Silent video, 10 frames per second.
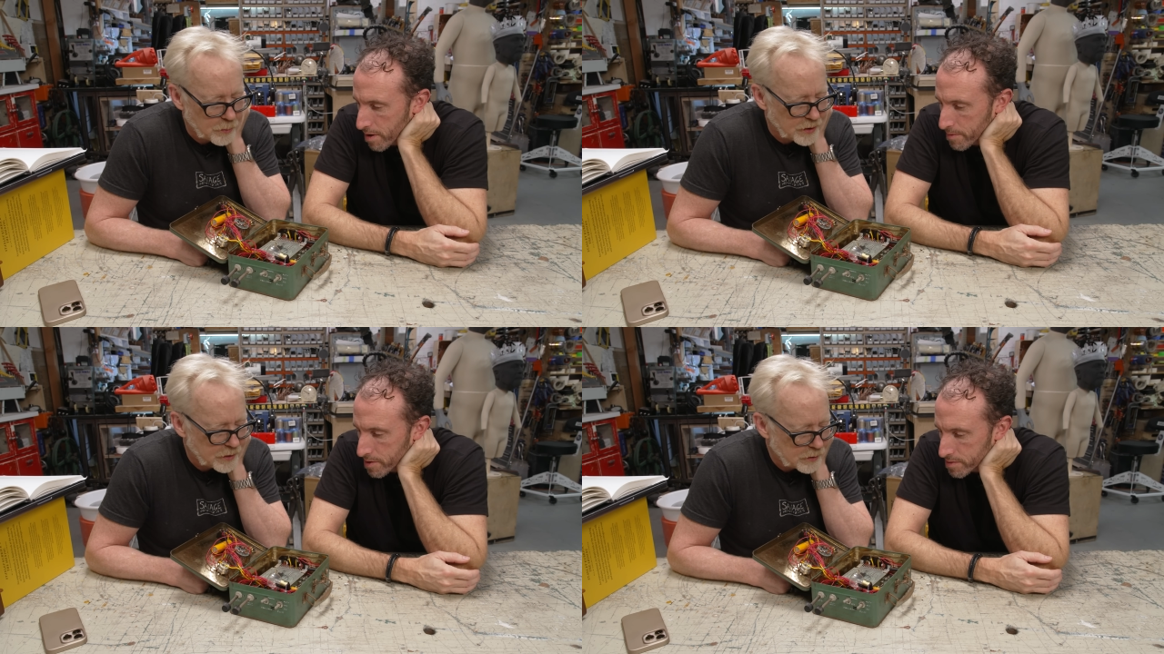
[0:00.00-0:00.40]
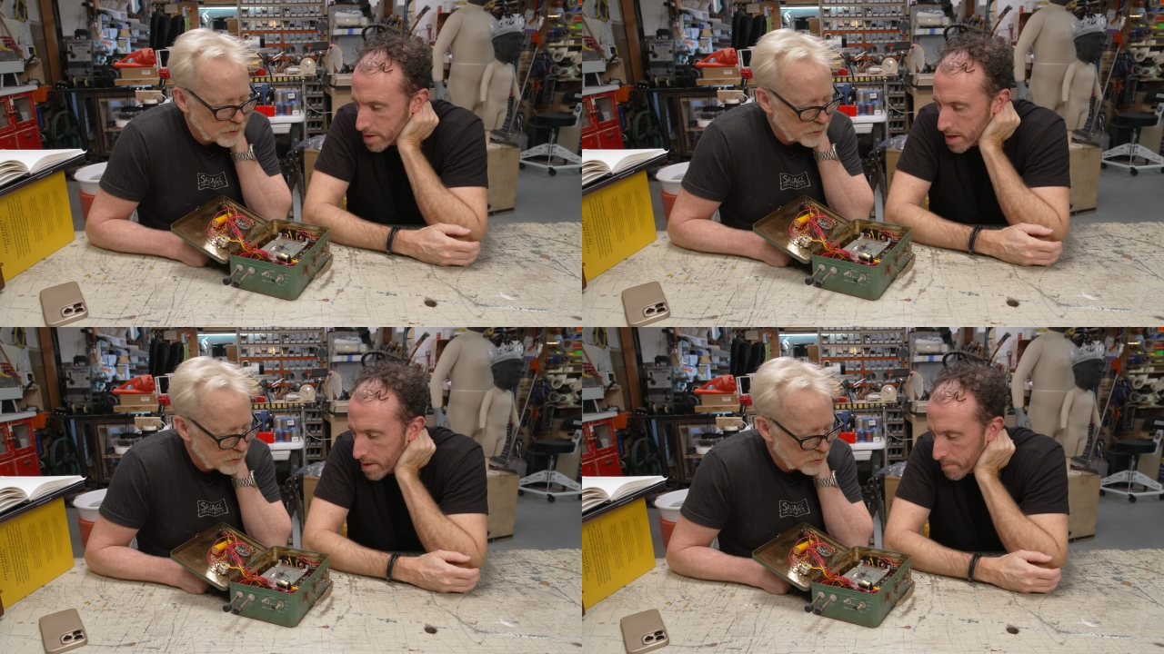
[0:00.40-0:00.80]
Speaker 1: parameters.
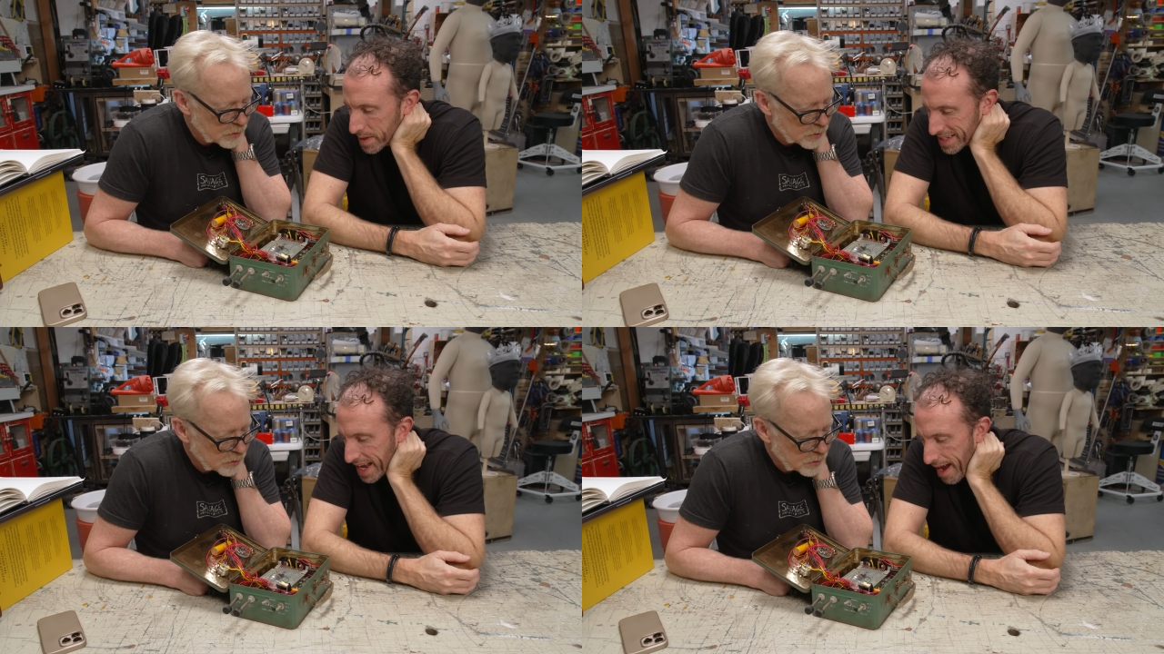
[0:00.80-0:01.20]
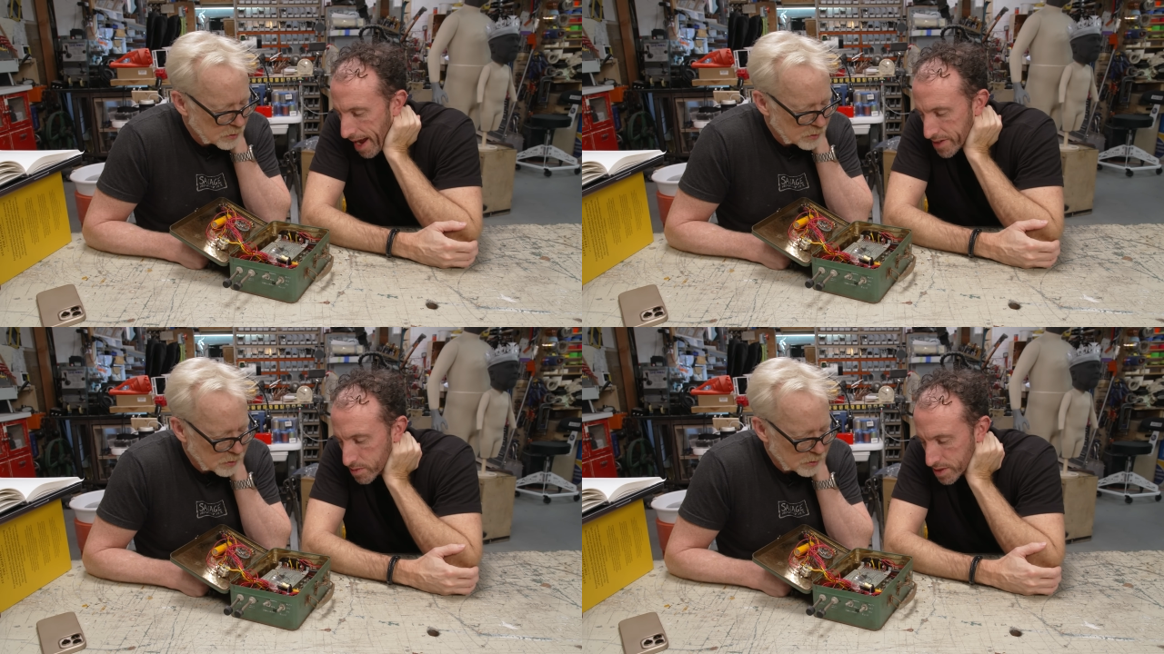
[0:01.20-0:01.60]
Right. But yeah,
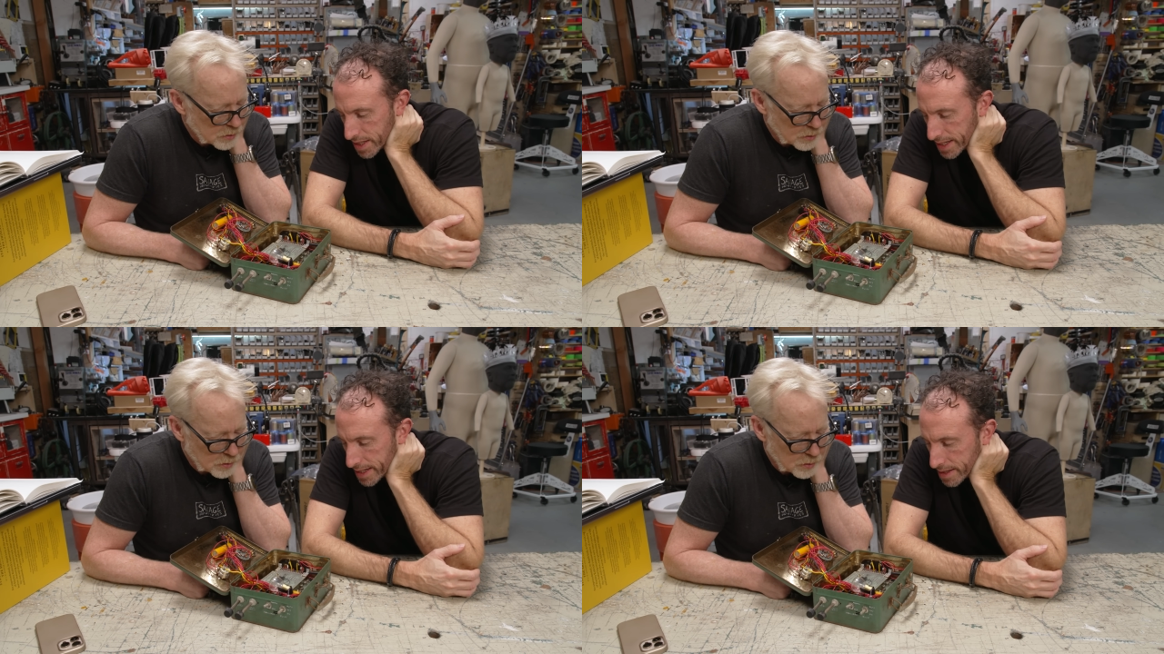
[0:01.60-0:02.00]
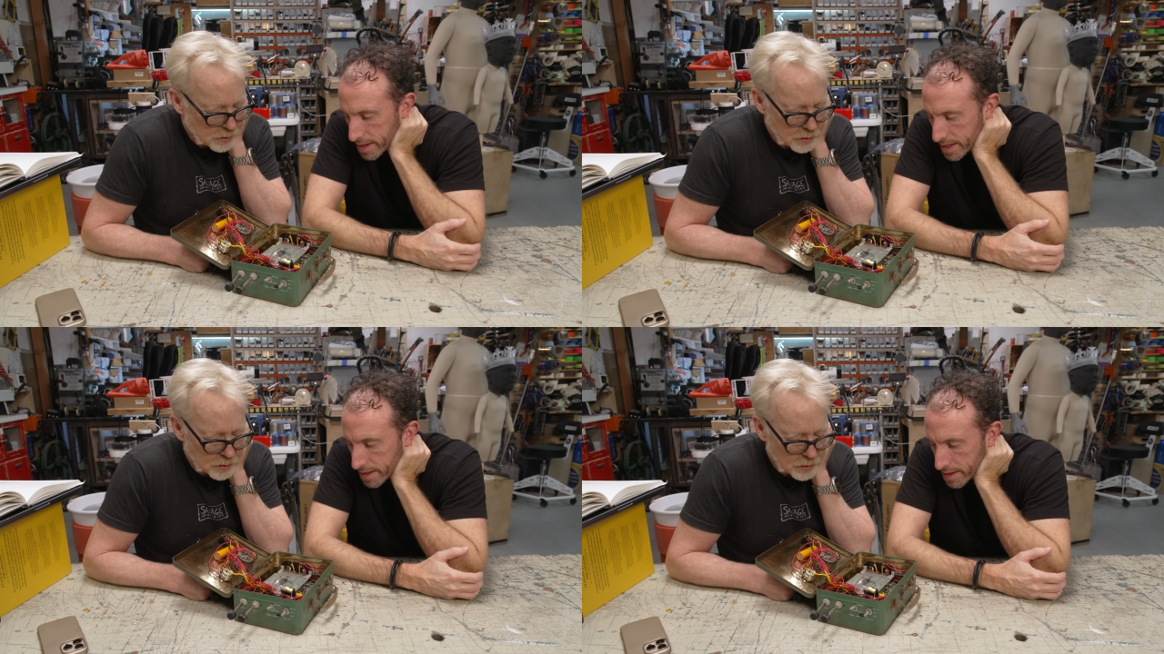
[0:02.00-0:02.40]
I don't see
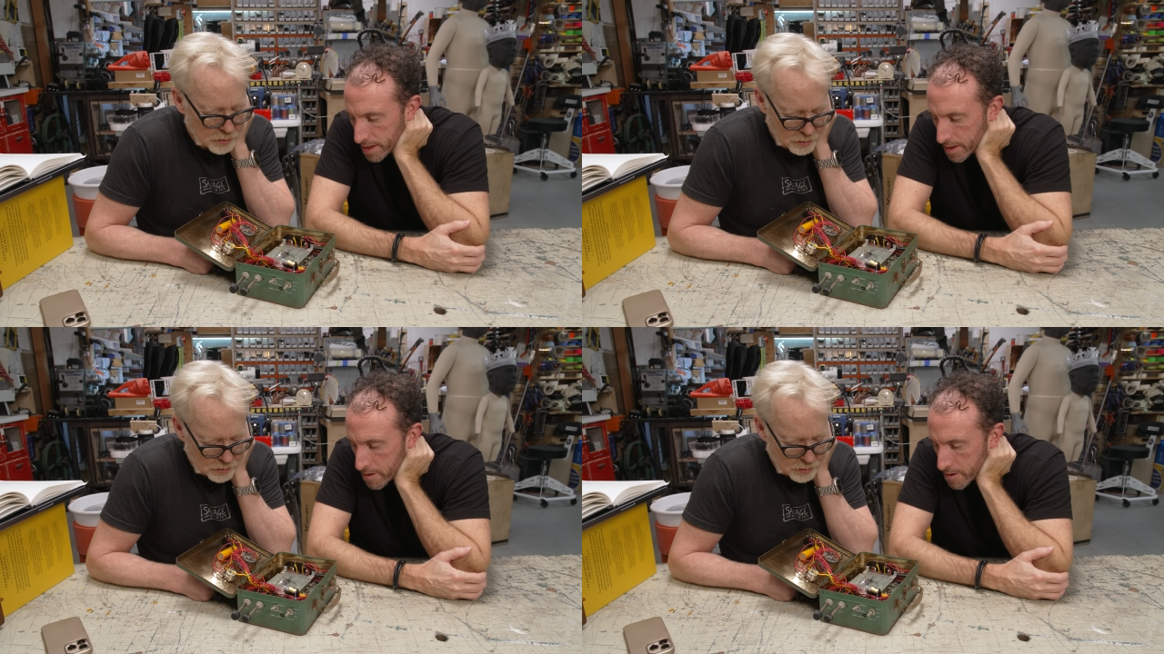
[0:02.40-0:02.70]
anything.